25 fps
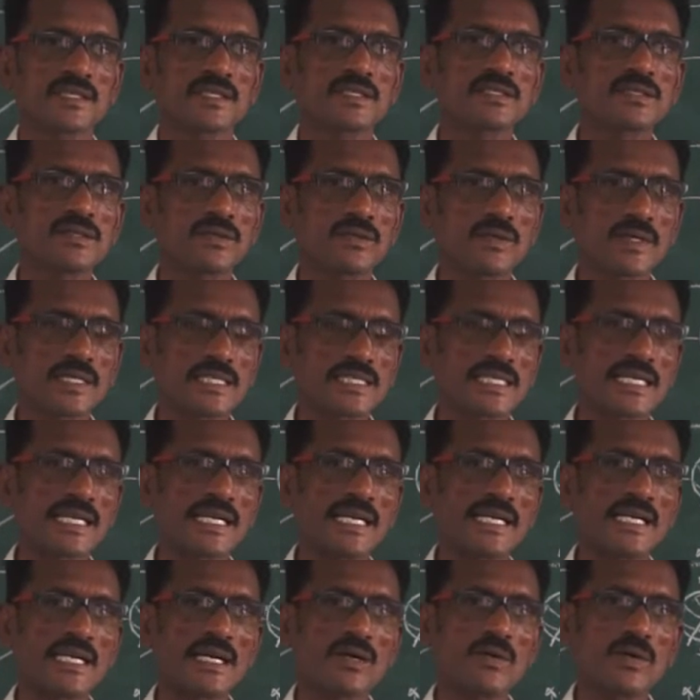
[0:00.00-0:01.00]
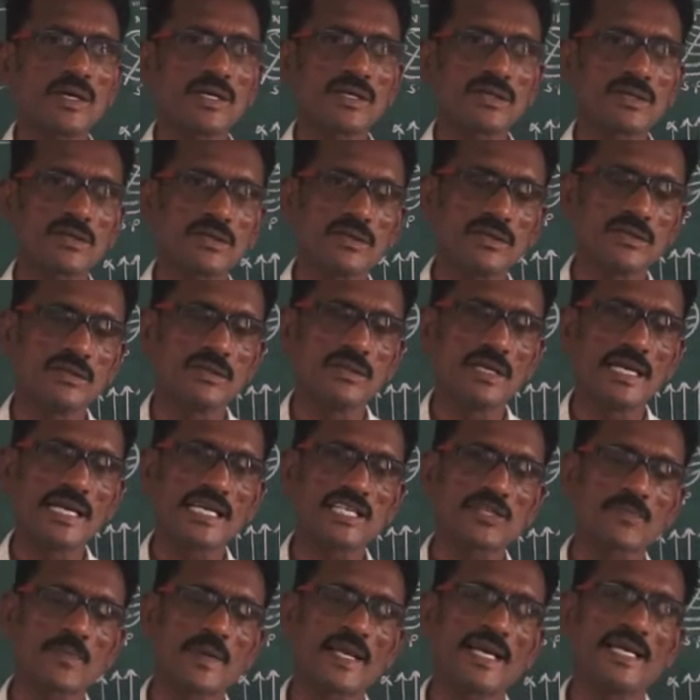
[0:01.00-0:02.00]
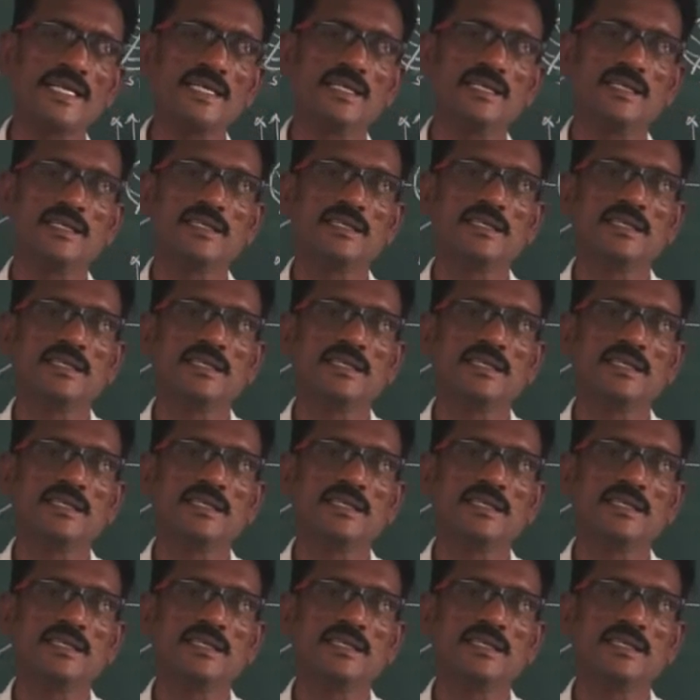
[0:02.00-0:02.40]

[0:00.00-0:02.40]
So once again I want to explain.